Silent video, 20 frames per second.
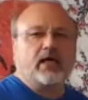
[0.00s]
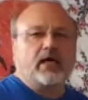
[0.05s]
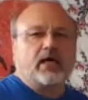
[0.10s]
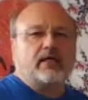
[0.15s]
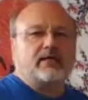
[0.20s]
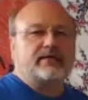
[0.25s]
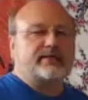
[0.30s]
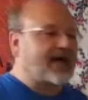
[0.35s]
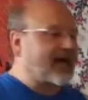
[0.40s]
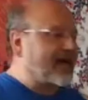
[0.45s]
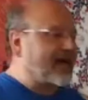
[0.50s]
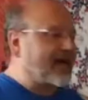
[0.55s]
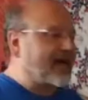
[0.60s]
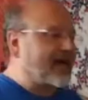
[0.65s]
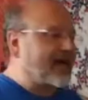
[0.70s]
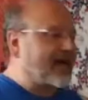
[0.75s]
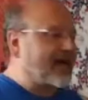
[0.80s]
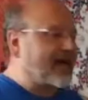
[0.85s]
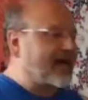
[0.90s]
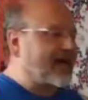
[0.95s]
Tai
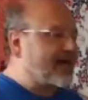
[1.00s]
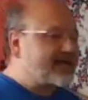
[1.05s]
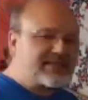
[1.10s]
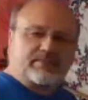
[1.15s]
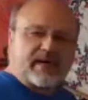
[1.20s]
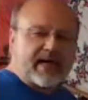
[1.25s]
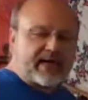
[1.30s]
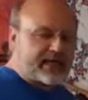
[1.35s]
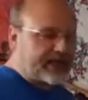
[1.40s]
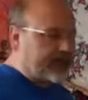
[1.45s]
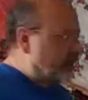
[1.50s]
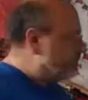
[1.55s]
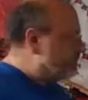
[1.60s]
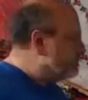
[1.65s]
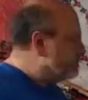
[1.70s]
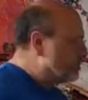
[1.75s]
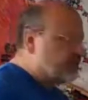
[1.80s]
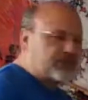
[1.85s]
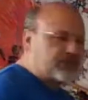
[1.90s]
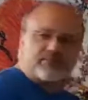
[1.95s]
sabaki, let me just make
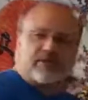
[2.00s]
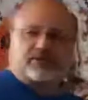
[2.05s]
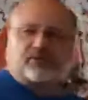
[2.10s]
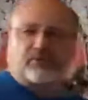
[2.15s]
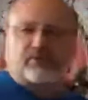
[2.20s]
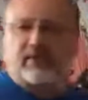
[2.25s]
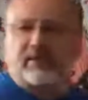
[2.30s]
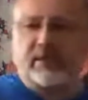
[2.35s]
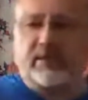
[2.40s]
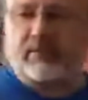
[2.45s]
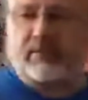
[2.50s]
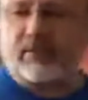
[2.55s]
sure that my system is